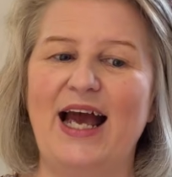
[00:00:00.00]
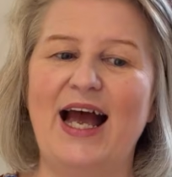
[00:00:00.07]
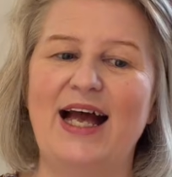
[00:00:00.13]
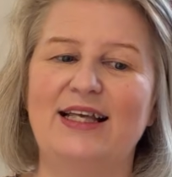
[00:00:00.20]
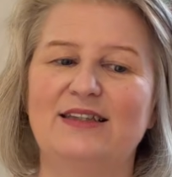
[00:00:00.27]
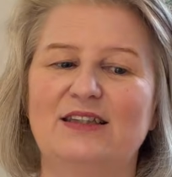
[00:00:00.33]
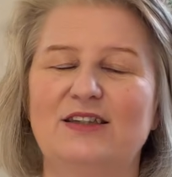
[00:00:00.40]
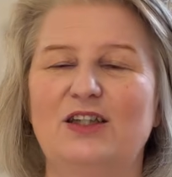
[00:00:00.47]

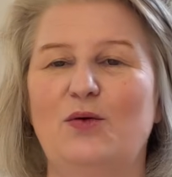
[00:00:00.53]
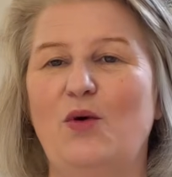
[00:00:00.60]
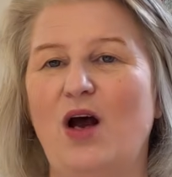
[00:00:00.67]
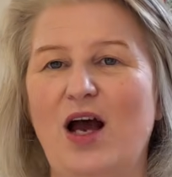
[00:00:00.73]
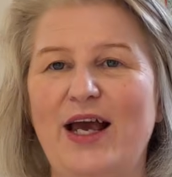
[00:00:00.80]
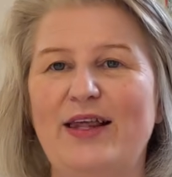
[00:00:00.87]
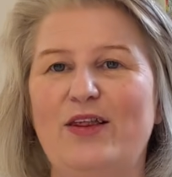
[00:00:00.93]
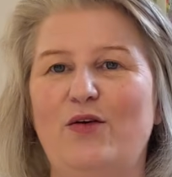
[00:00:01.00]
And so what
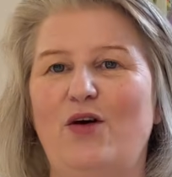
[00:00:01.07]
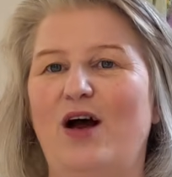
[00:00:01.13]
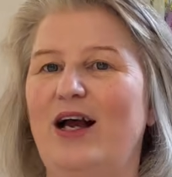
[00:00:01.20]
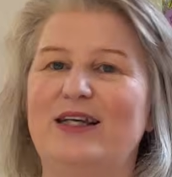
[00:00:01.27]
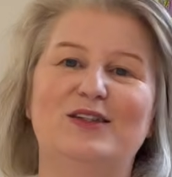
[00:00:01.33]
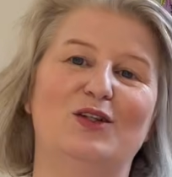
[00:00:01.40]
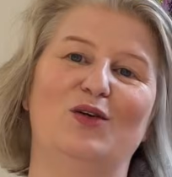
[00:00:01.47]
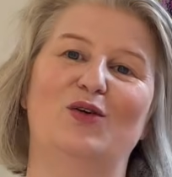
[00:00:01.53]
I thought
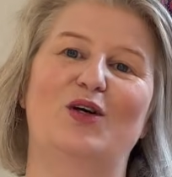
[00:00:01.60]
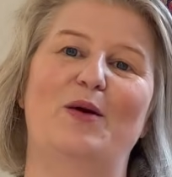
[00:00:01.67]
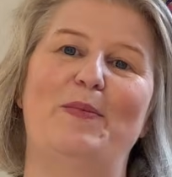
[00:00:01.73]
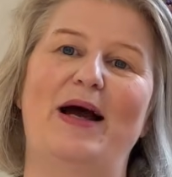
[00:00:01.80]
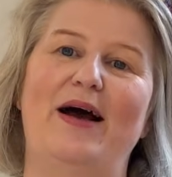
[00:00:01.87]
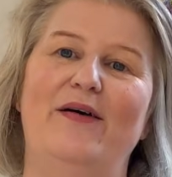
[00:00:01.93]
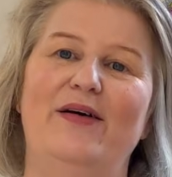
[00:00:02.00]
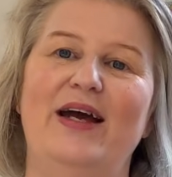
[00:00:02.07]
I'd talk
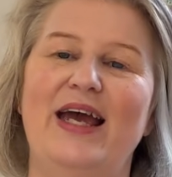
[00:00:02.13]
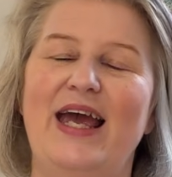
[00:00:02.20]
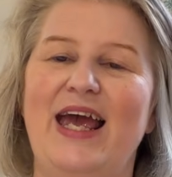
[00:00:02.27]
about